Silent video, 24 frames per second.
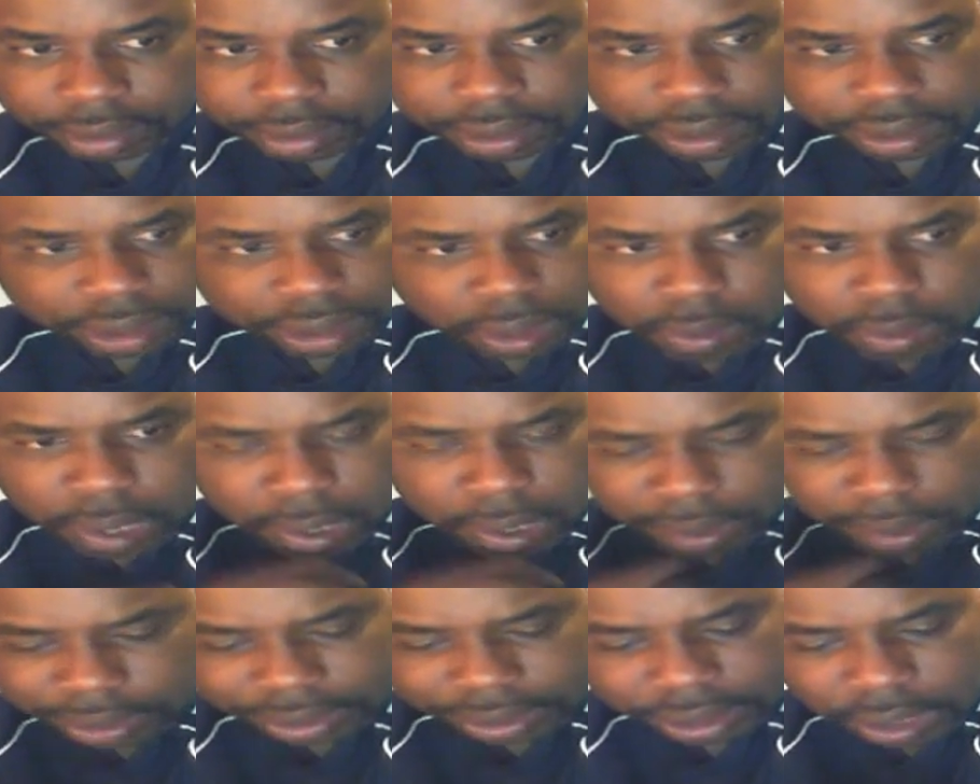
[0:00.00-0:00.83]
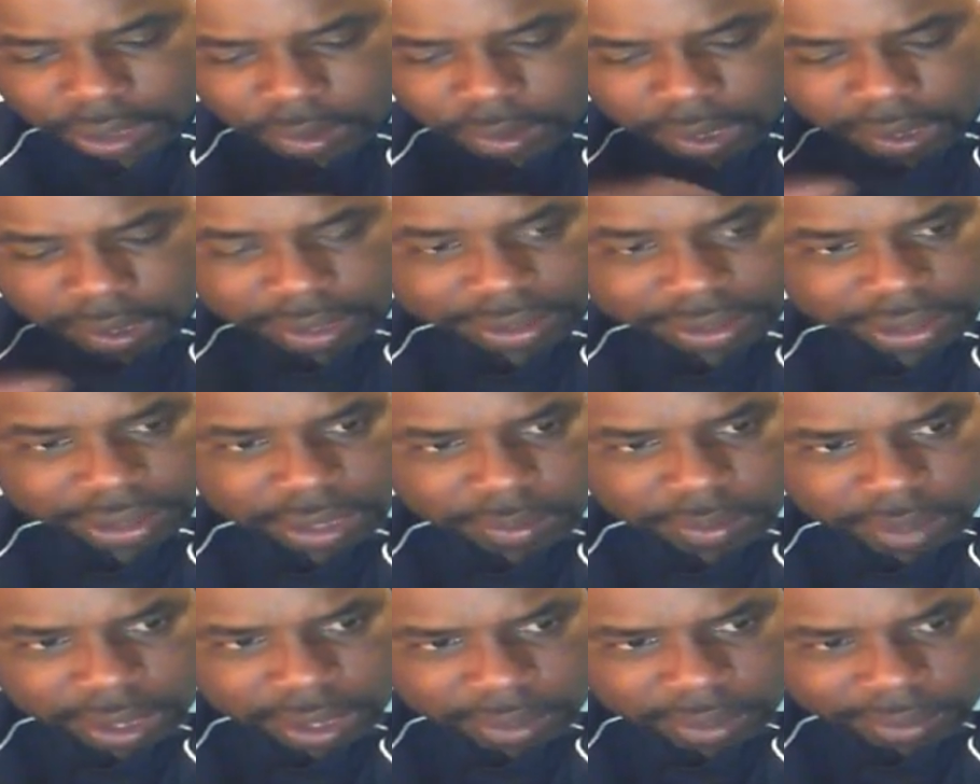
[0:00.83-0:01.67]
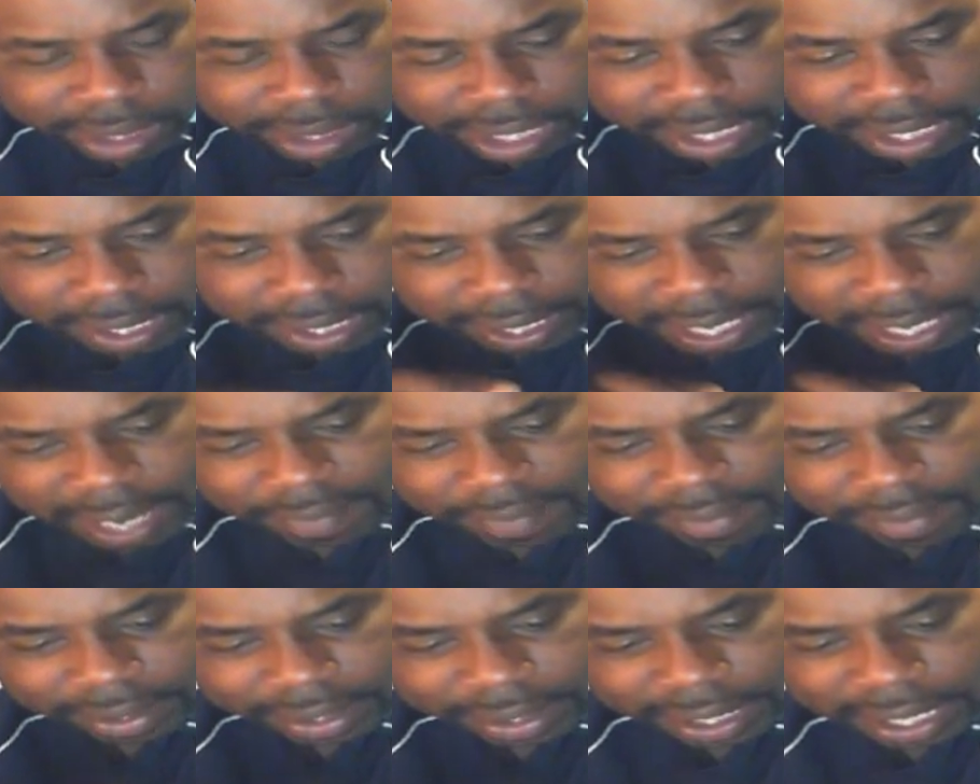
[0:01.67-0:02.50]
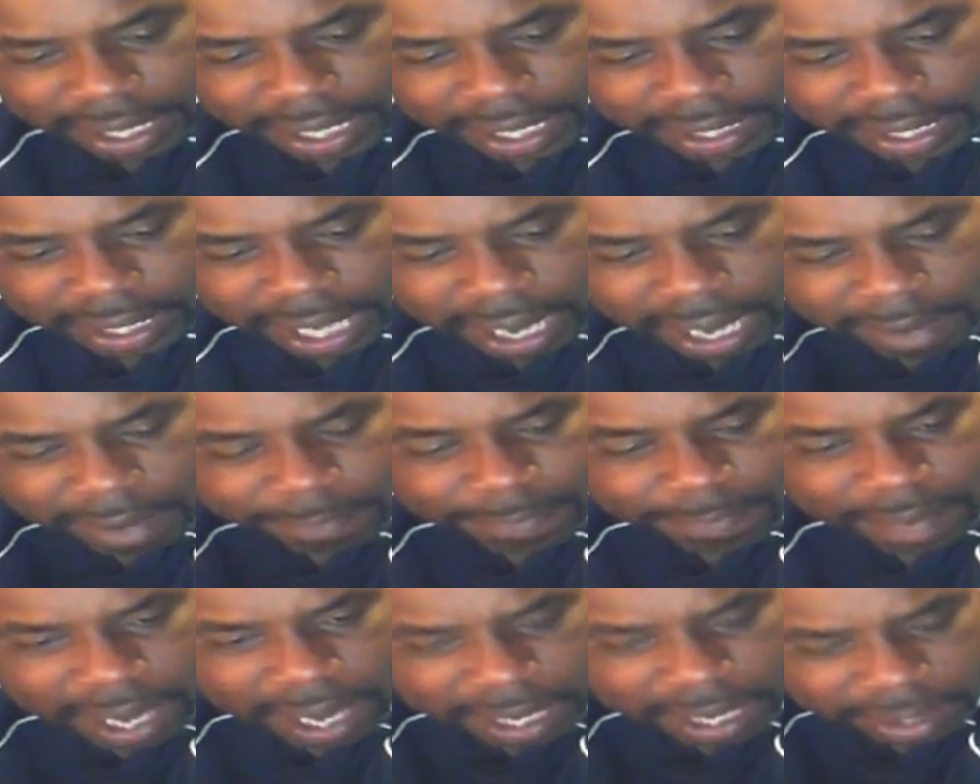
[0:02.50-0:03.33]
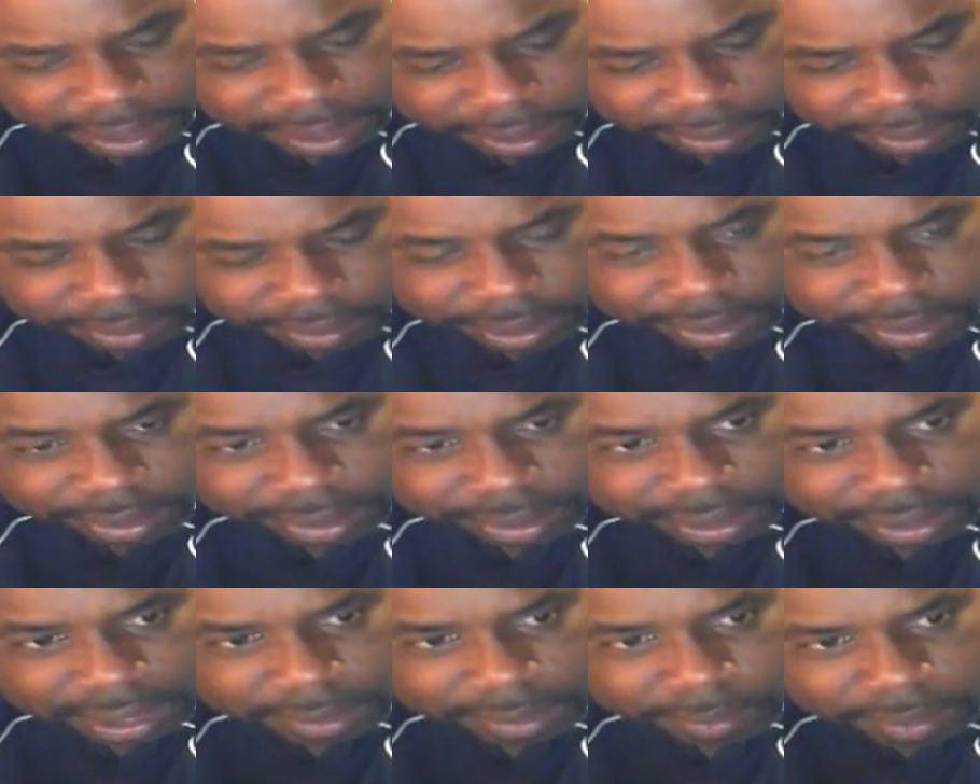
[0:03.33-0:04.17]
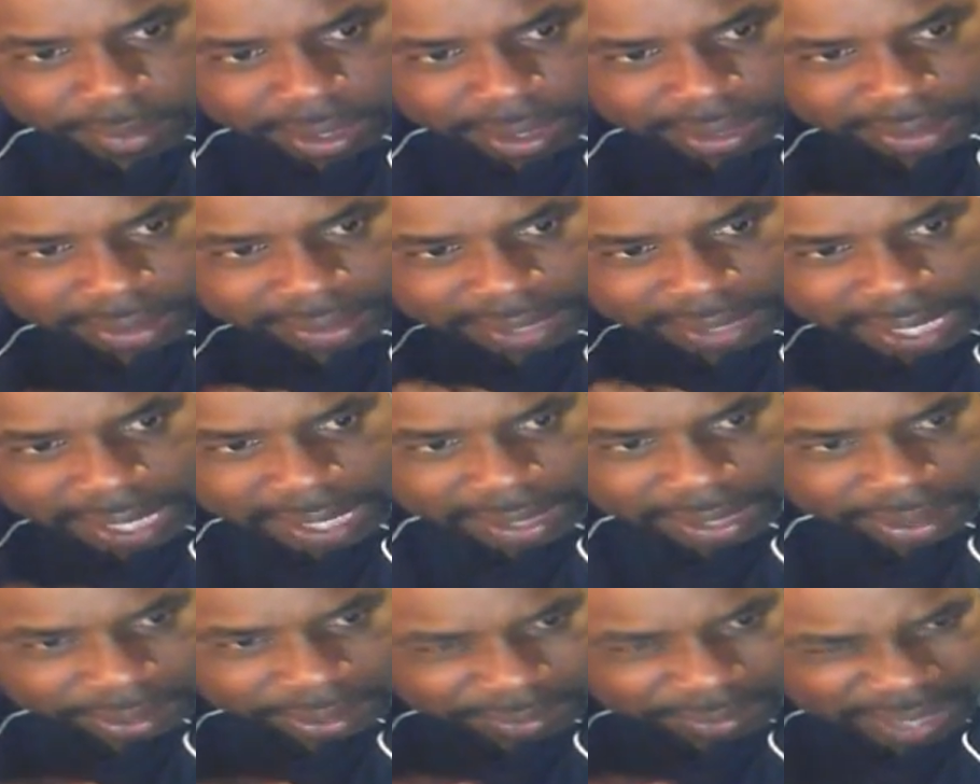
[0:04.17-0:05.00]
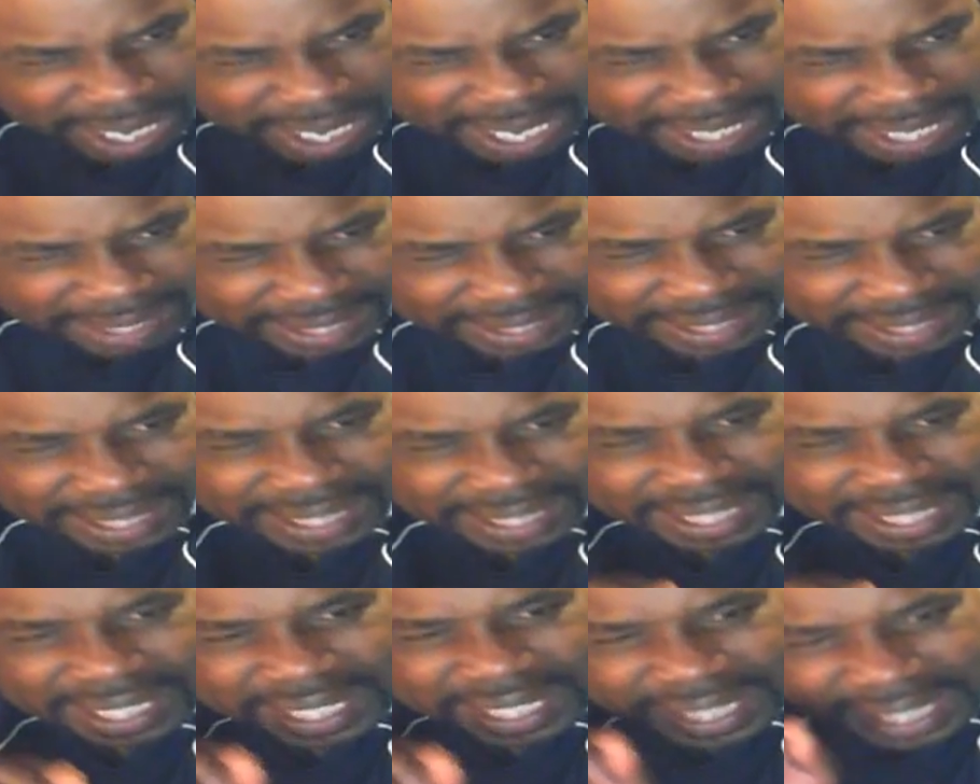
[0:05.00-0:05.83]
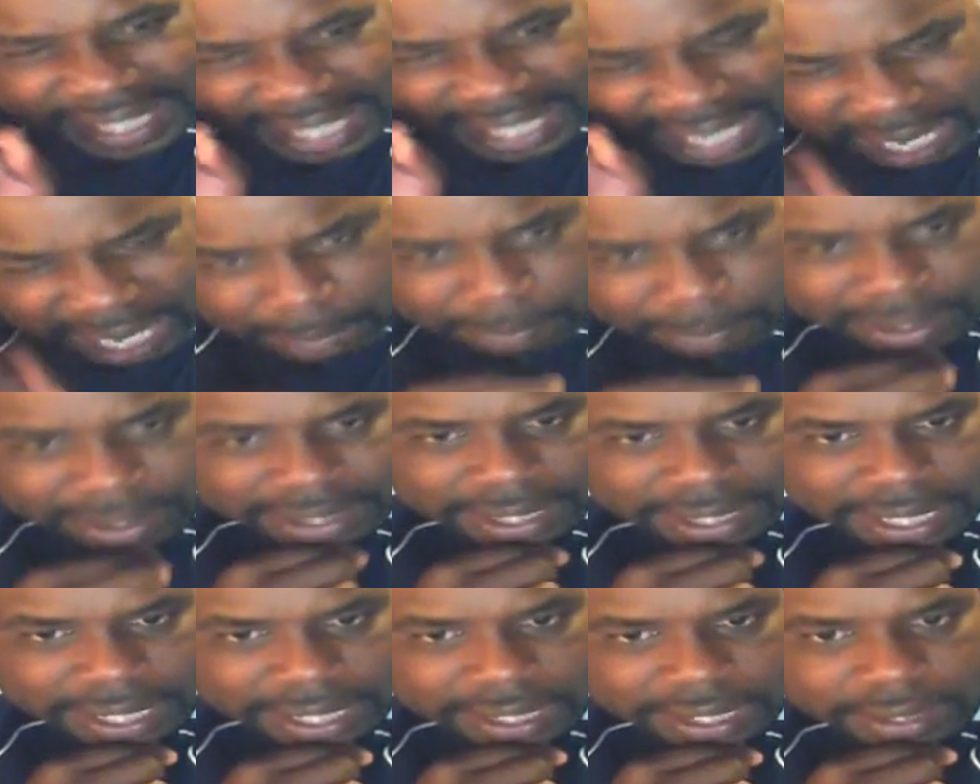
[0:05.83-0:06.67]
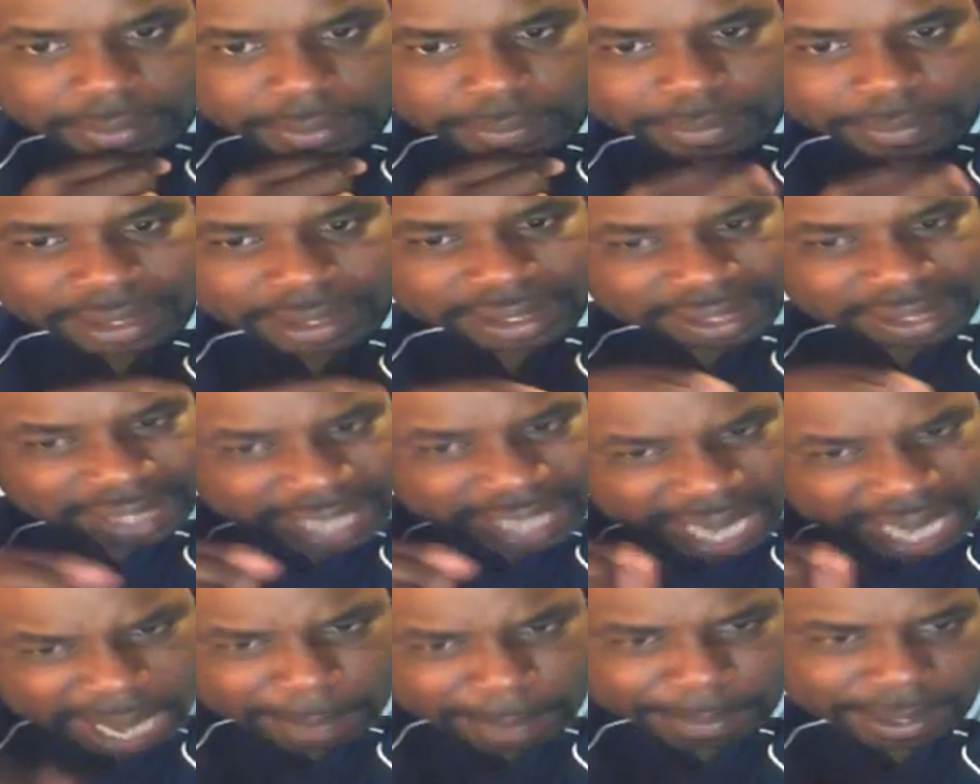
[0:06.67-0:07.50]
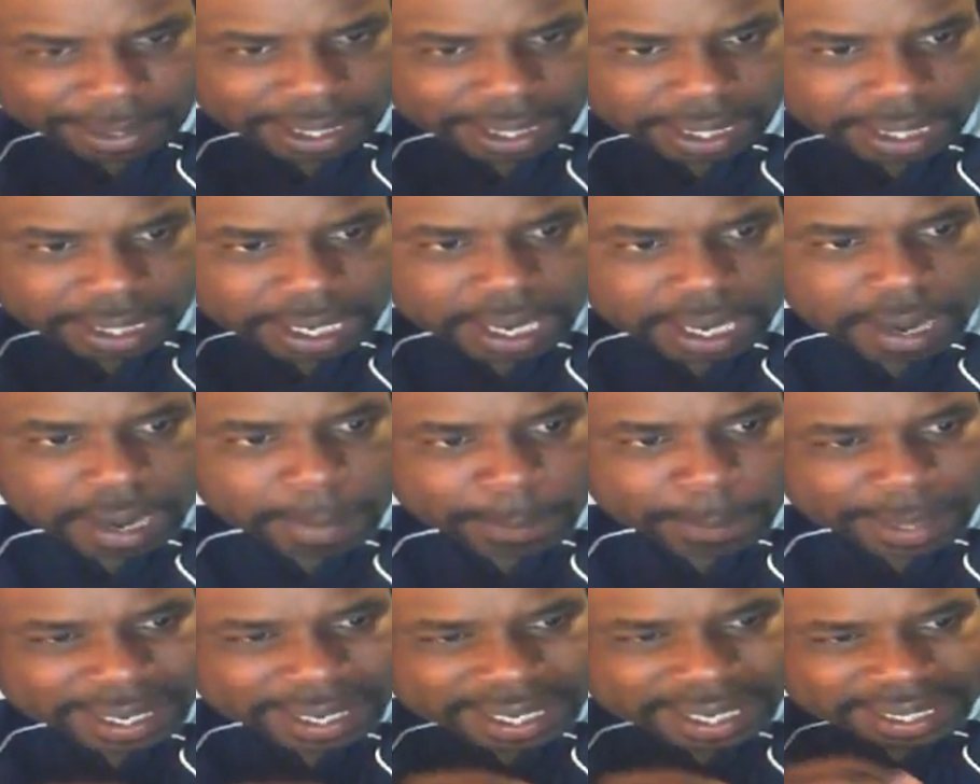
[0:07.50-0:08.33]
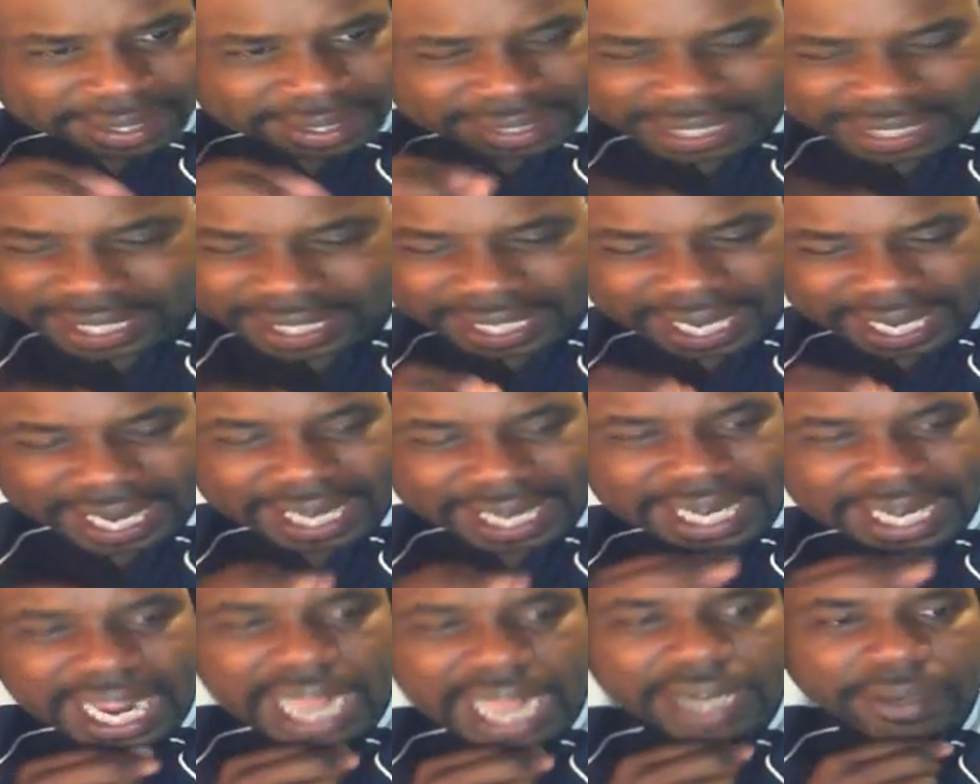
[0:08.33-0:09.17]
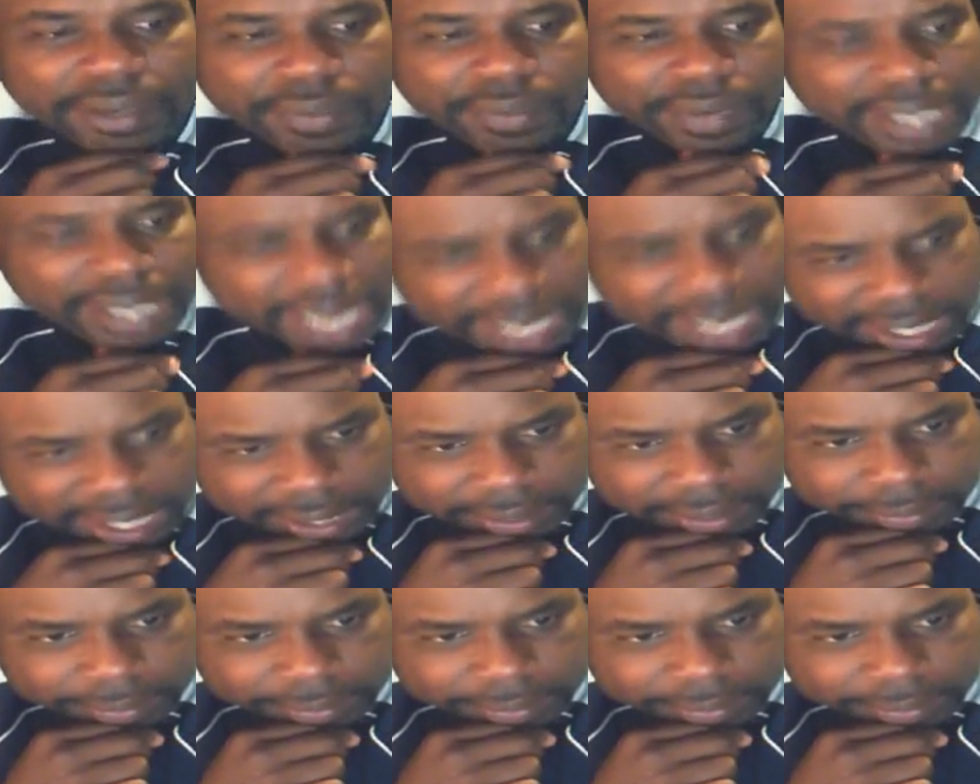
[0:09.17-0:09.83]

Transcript: So on and so on and so on. Everything that our Father do, you see where Satan tries to imitate it, to copy it, because he cannot create.